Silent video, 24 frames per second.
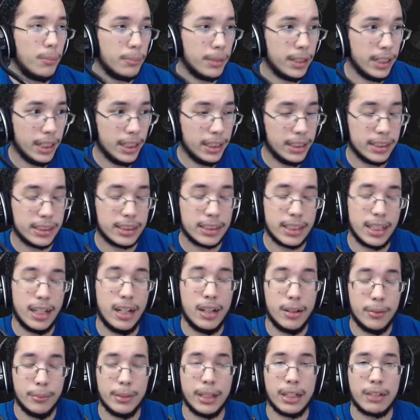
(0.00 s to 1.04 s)
in this
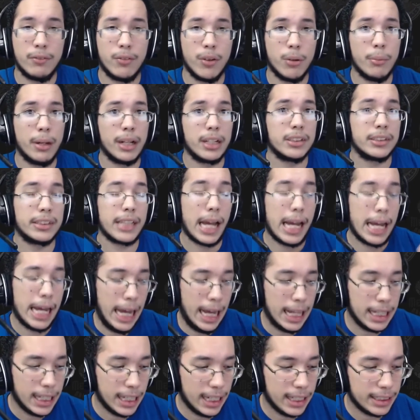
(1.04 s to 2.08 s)
like format, because
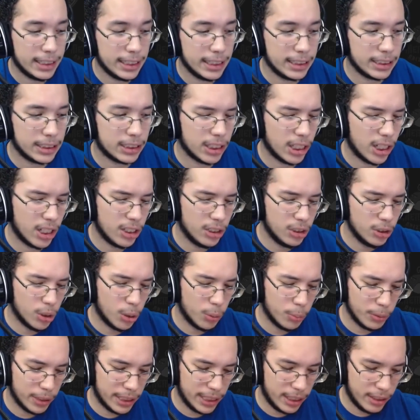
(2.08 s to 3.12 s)
a lot of things are
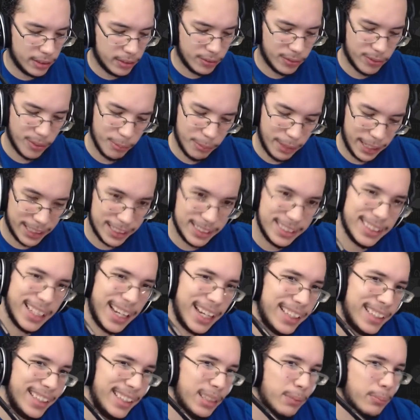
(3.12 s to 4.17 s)
normally from like
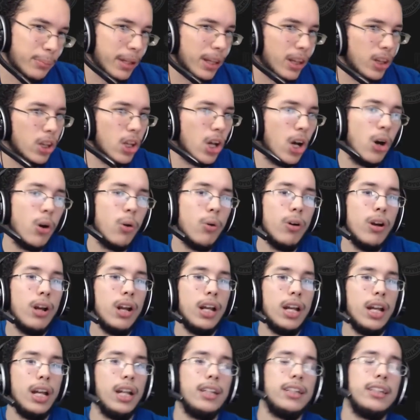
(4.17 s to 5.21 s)
90 below,
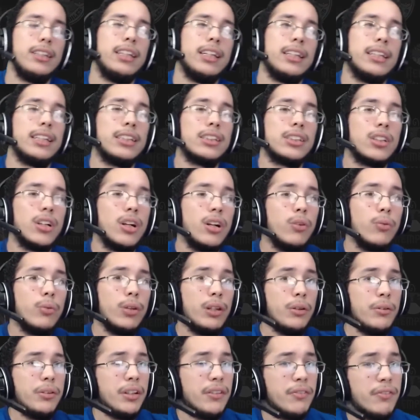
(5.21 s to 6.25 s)
and the things that are
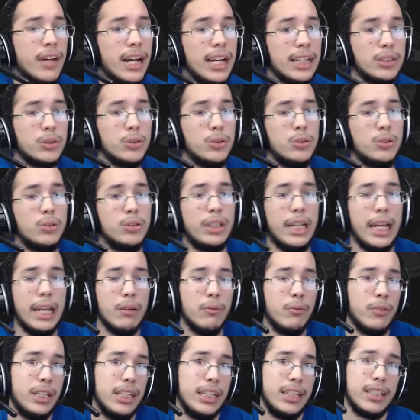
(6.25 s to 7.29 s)
really fast you can't
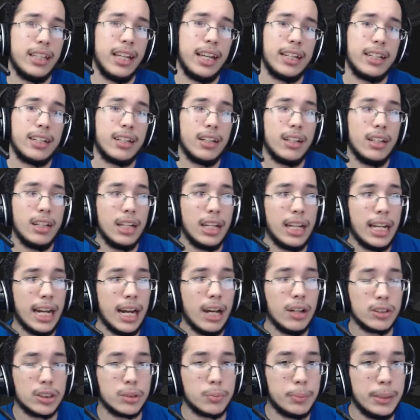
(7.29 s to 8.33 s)
really like
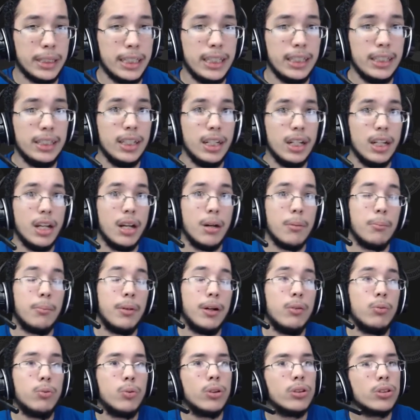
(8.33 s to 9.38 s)
outspeed.
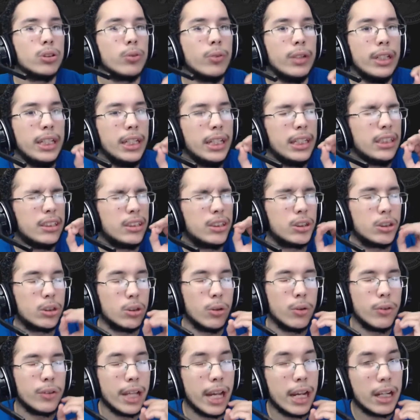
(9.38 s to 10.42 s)
But Roserade hits
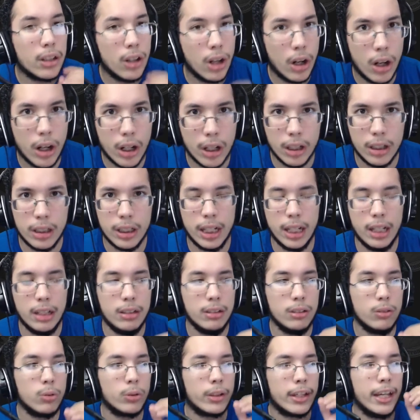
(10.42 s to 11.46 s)
so dang hard
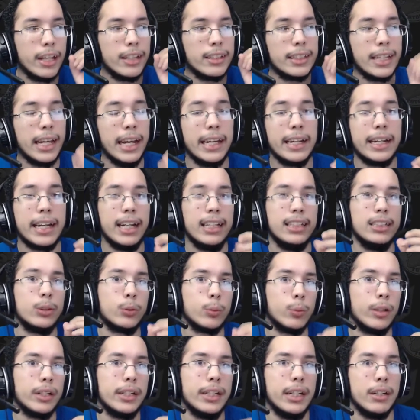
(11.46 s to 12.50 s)
and can tank at least
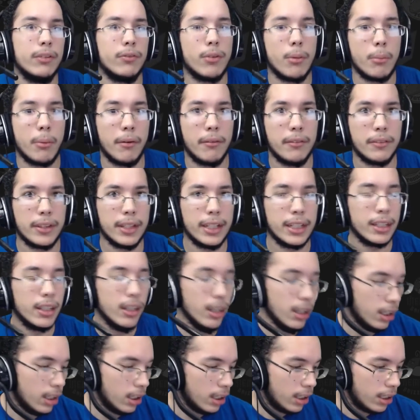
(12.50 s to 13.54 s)
1 hit from everything.
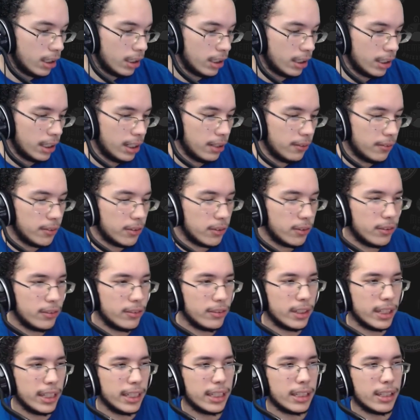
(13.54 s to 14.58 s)
Even though
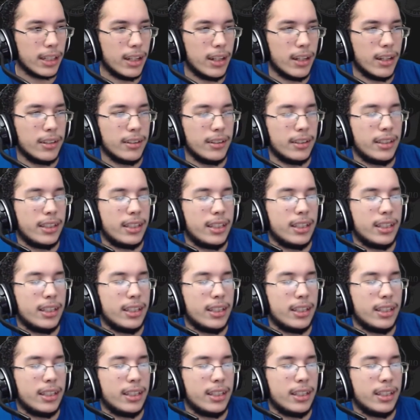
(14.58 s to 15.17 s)
on